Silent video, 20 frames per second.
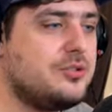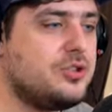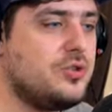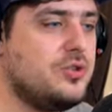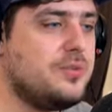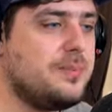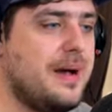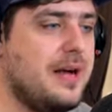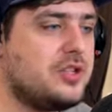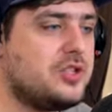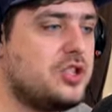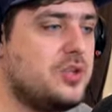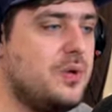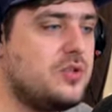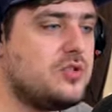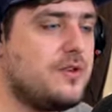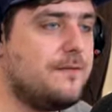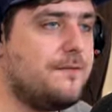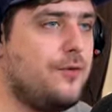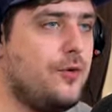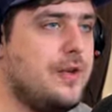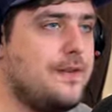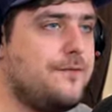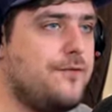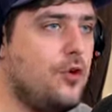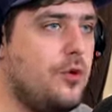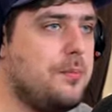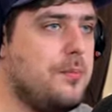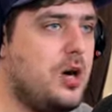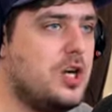doing about two hundred
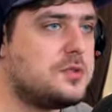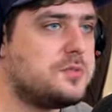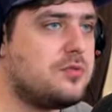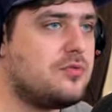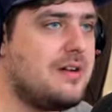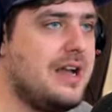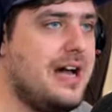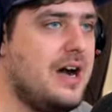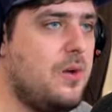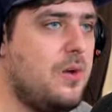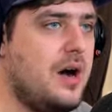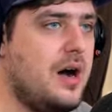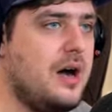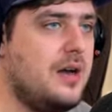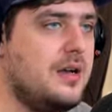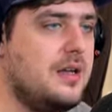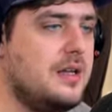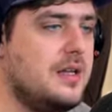forty-four miles per hour.